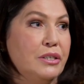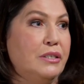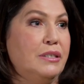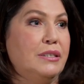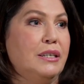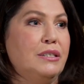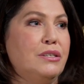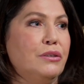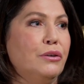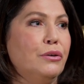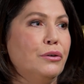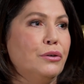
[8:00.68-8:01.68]
just said to
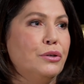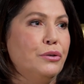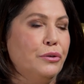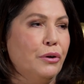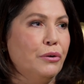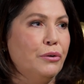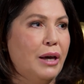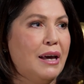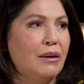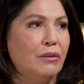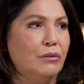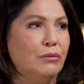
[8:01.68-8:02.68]
her, you know
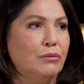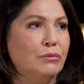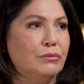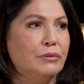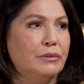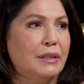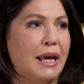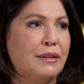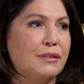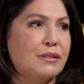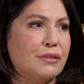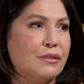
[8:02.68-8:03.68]
how
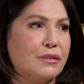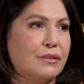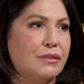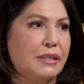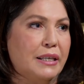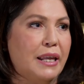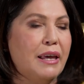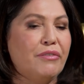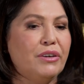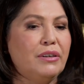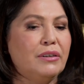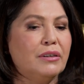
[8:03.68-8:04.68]
Nan's in
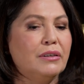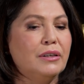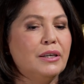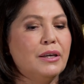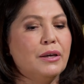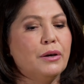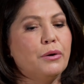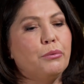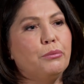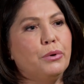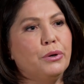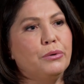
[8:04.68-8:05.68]
heaven?
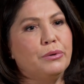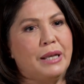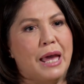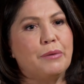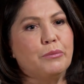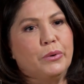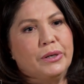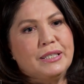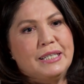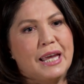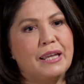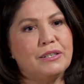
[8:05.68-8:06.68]
Well, Nan
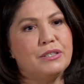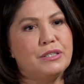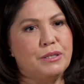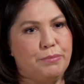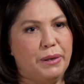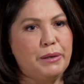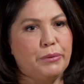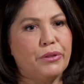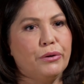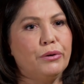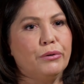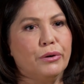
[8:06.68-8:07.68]
wanted Dad to be with
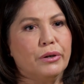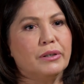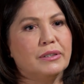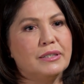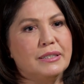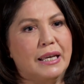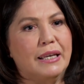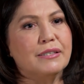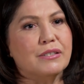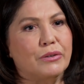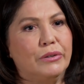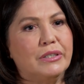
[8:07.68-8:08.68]
her.
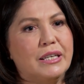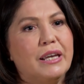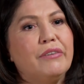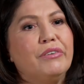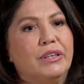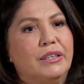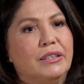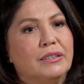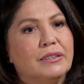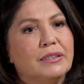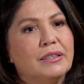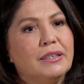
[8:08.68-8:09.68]
Dad's gone to heaven.
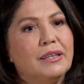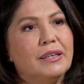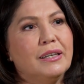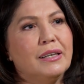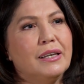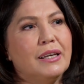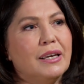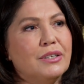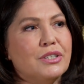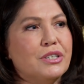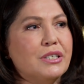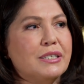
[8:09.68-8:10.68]

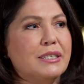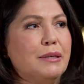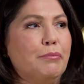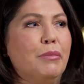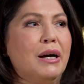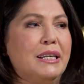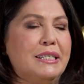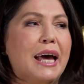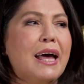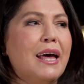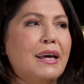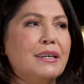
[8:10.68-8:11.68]
And she said, my
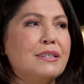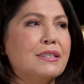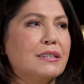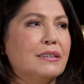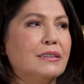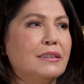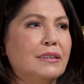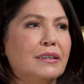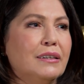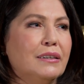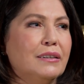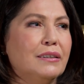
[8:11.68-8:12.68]
dad
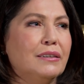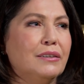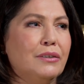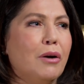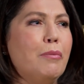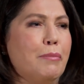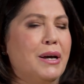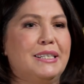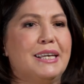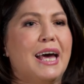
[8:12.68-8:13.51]
not my